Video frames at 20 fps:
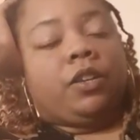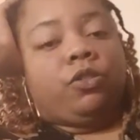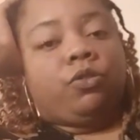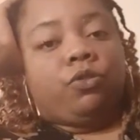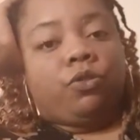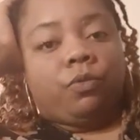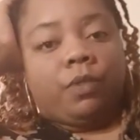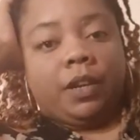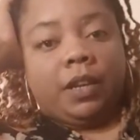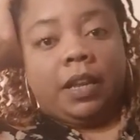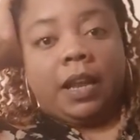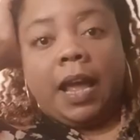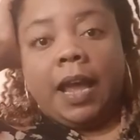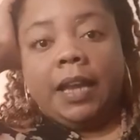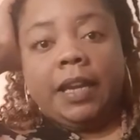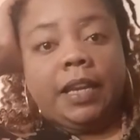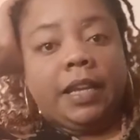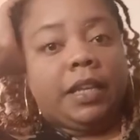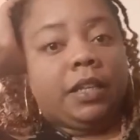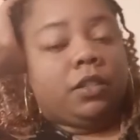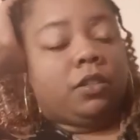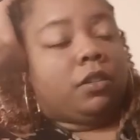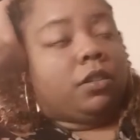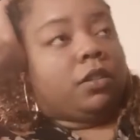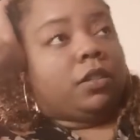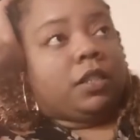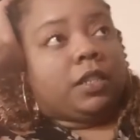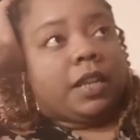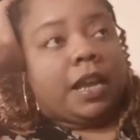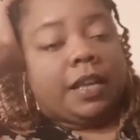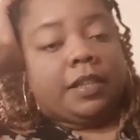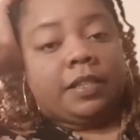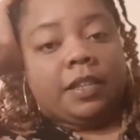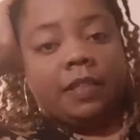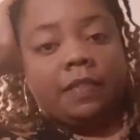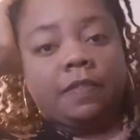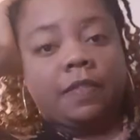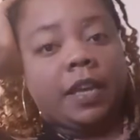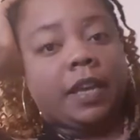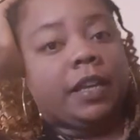uterine lining looks nice
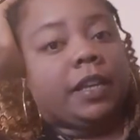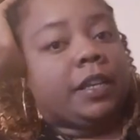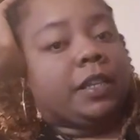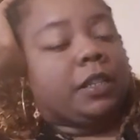and thick.